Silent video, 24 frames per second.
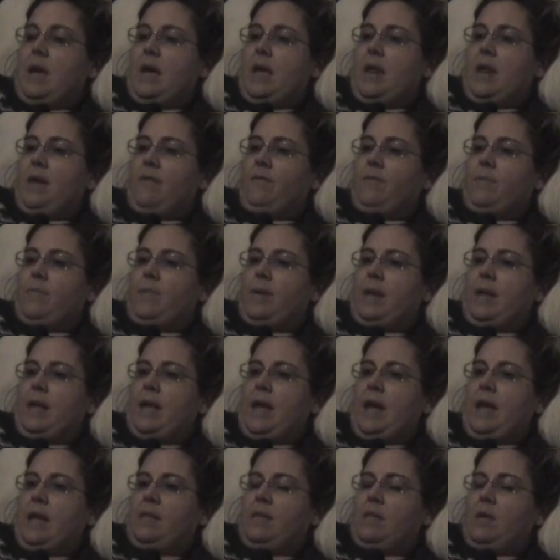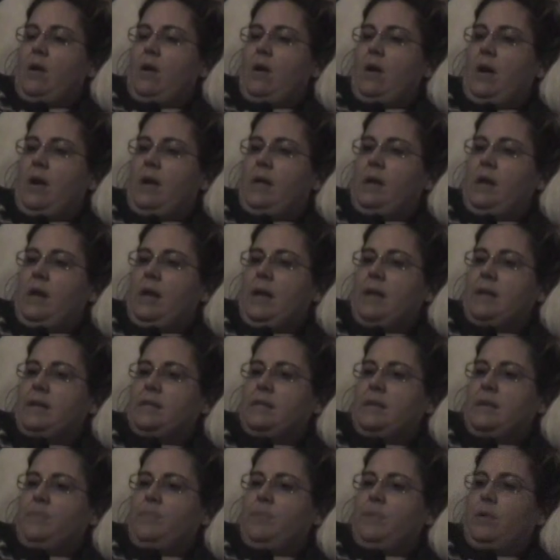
and everybody ate the hot, hasty